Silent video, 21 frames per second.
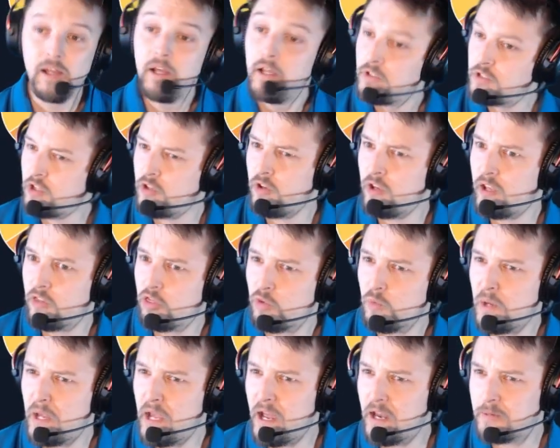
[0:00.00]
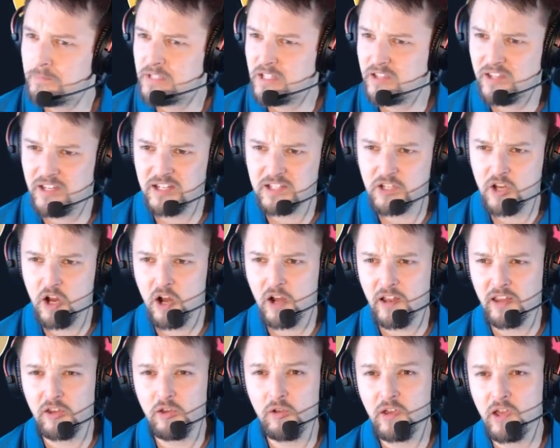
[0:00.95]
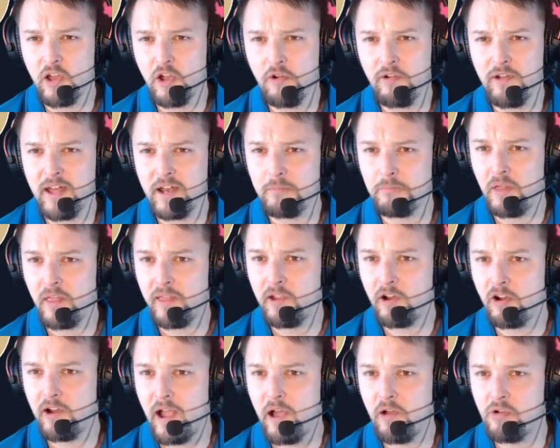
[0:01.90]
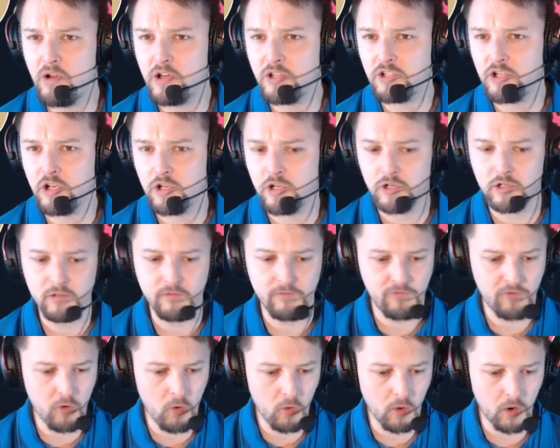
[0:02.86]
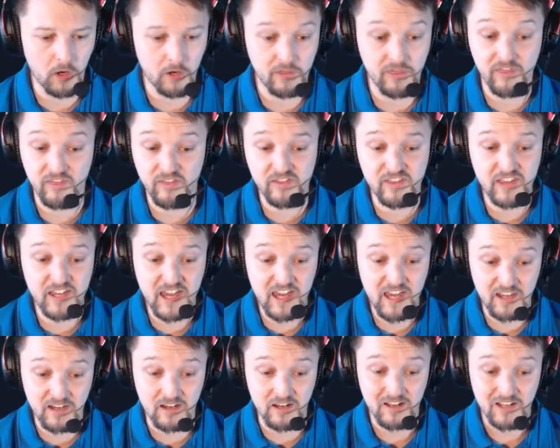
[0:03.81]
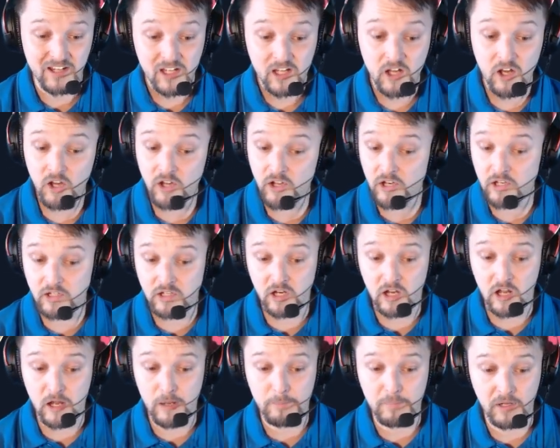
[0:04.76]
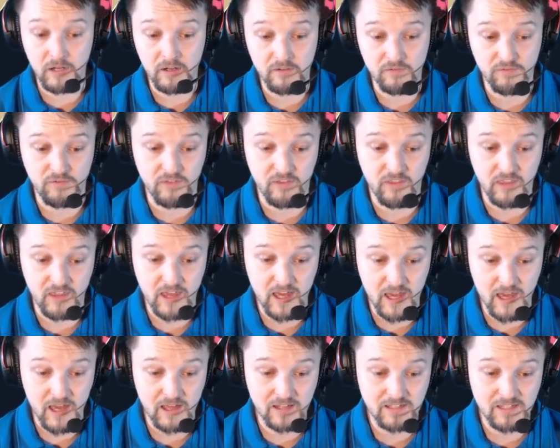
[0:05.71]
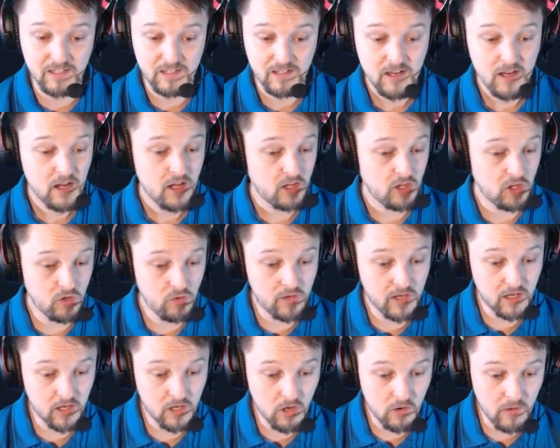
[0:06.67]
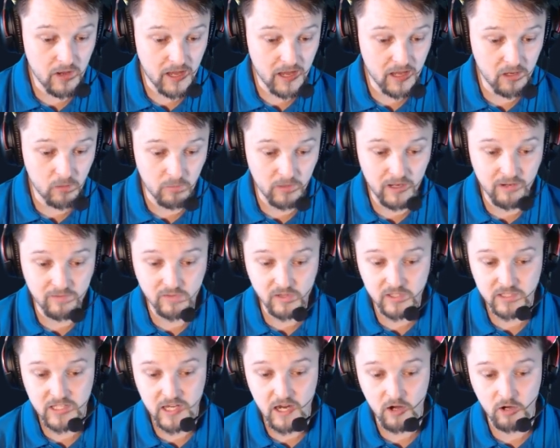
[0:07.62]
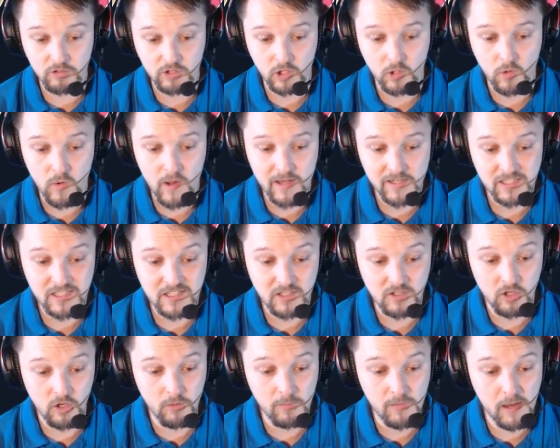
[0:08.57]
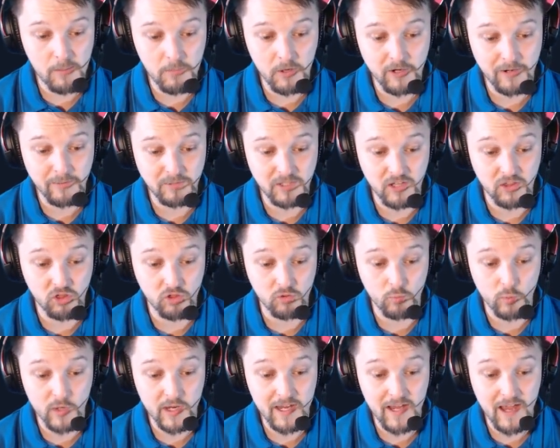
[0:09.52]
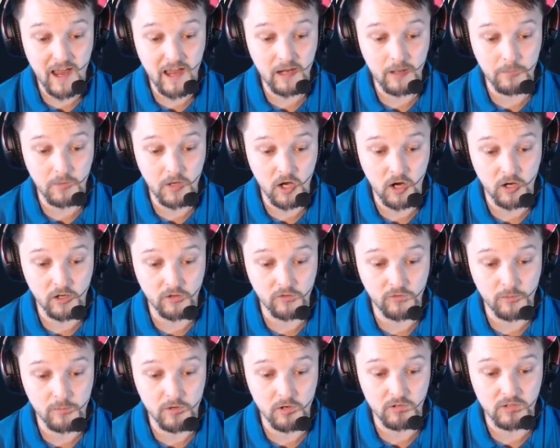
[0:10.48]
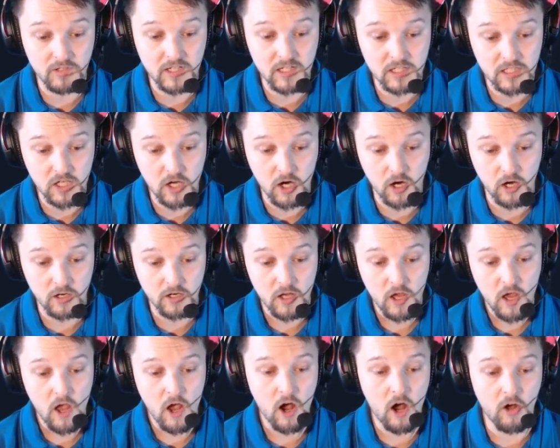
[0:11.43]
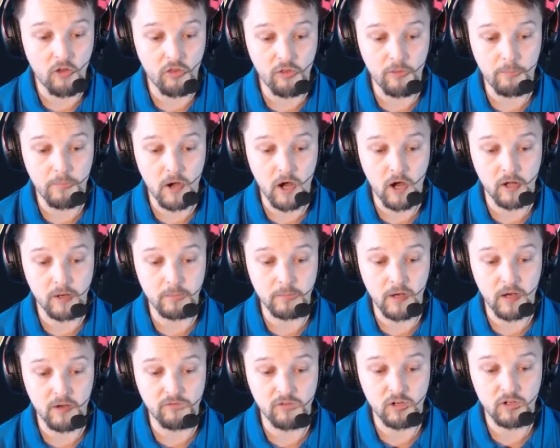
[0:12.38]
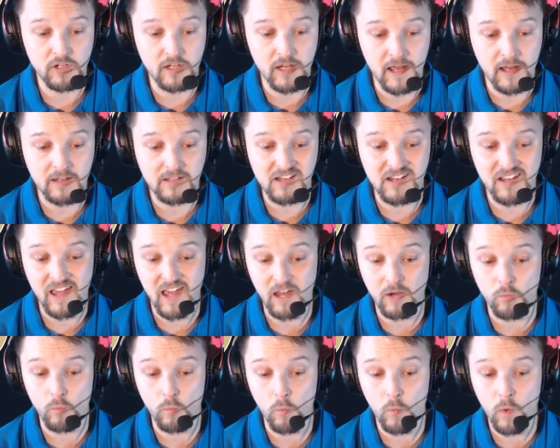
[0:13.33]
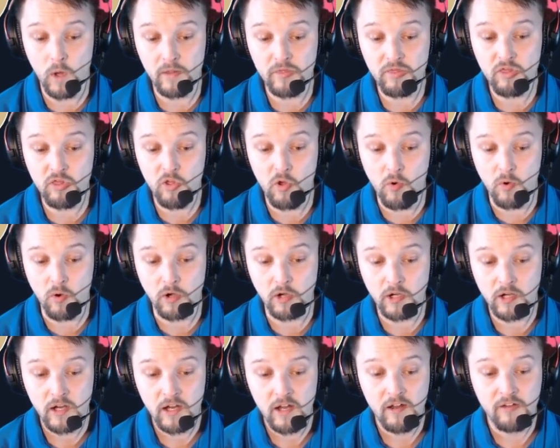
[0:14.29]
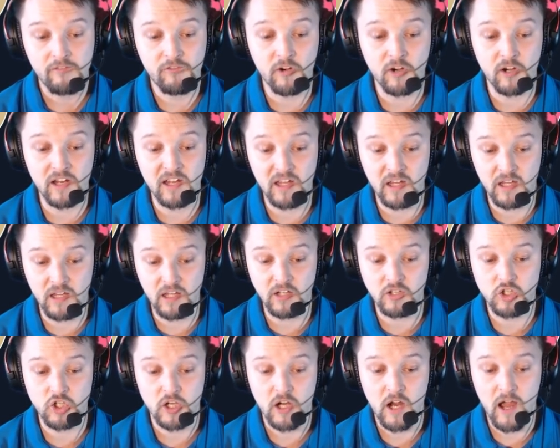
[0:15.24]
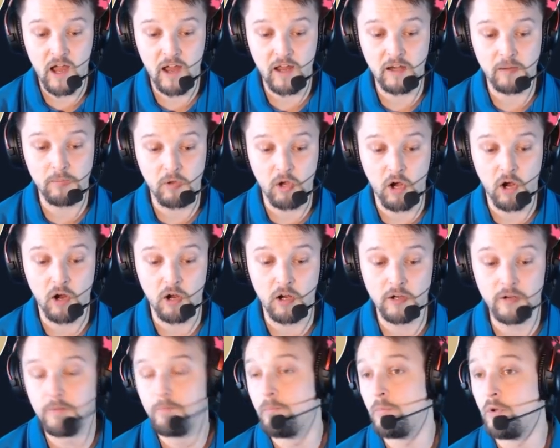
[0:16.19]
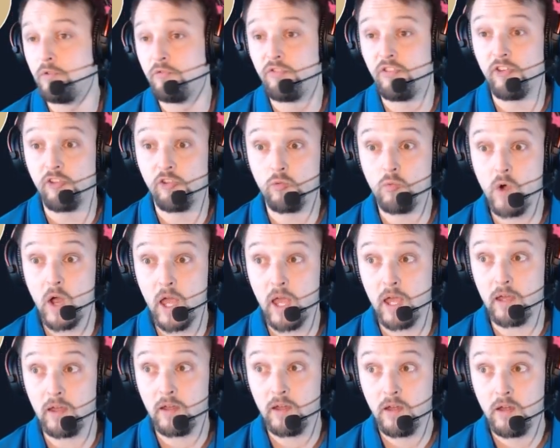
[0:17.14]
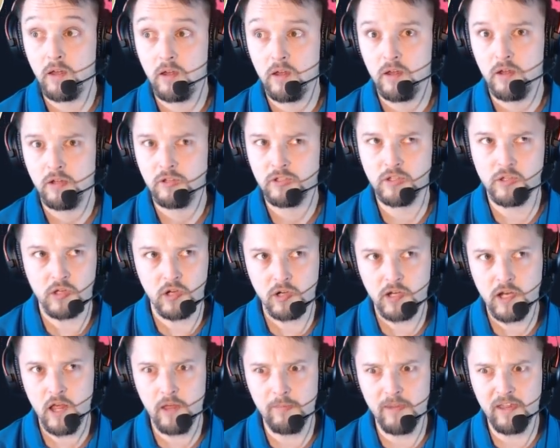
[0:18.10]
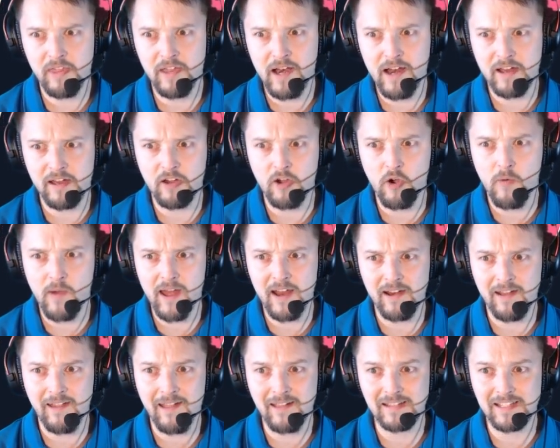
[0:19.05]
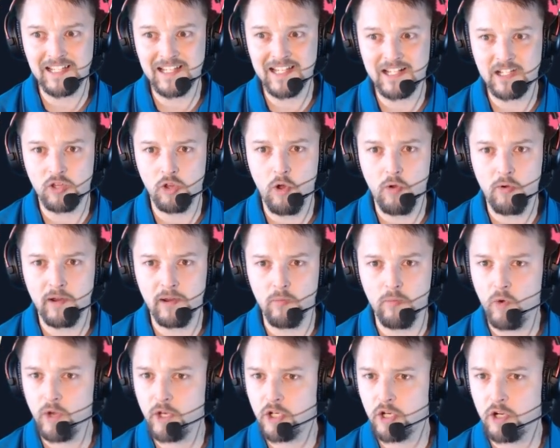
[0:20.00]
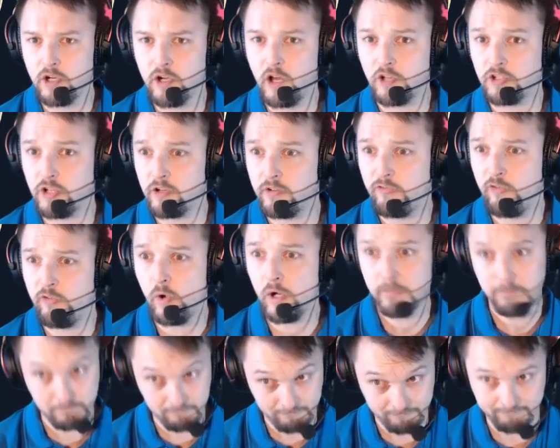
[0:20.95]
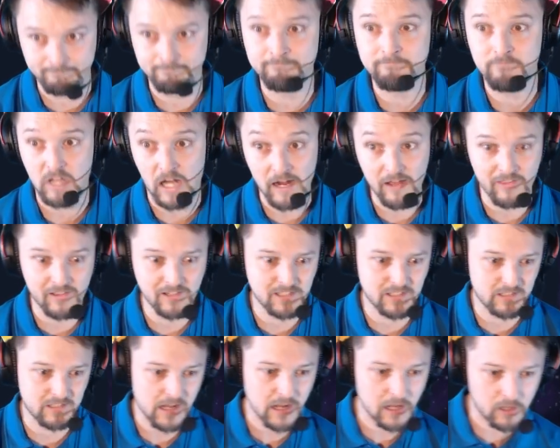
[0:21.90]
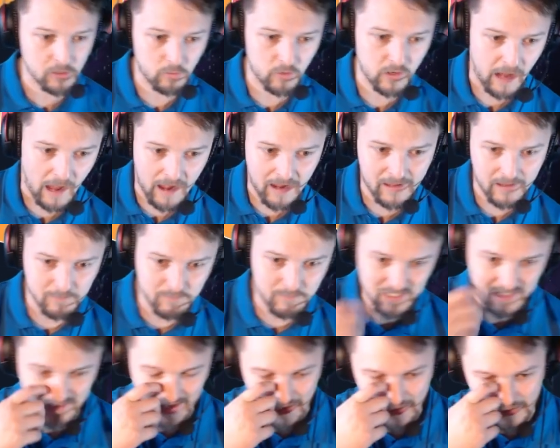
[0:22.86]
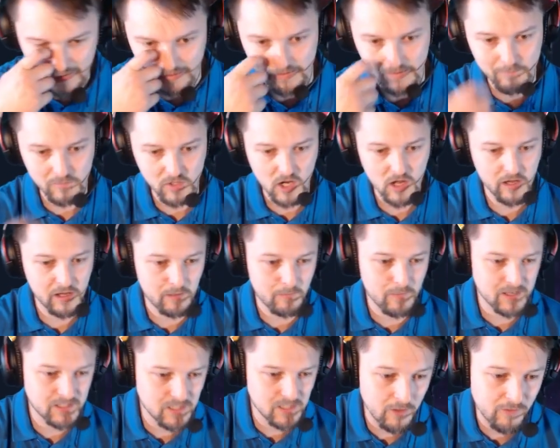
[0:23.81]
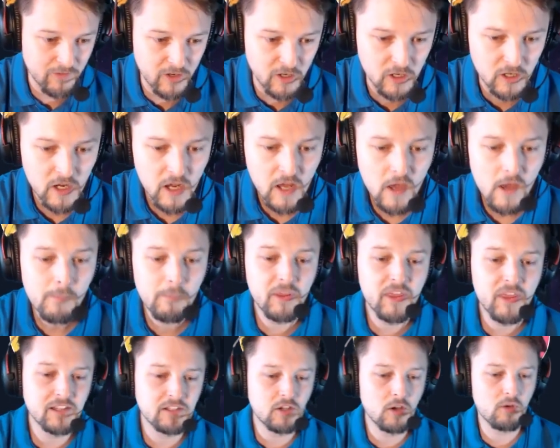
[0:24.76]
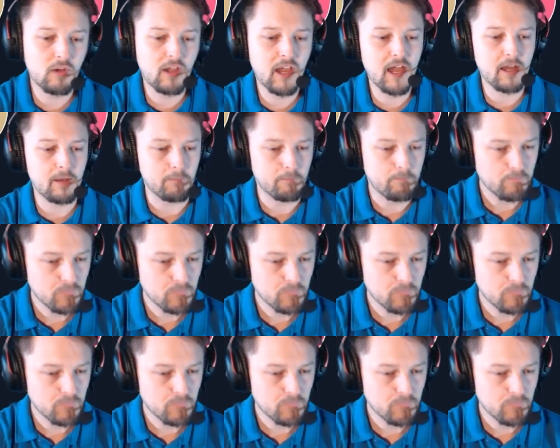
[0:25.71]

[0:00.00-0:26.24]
So you get 3 items in the discard and you can go ahead and play her out on turn 4. Then, on top of that, you can go ahead and whenever this character quests, you may put up to 3 item cards from your discard on the bottom of your deck to gain 1 lore for each item card moved this way. So you're telling me that I can go ahead and gain 6 lore in 1 turn on turn 4? Yeah, that's exactly what I am saying. I'm talking to myself here, but that's okay.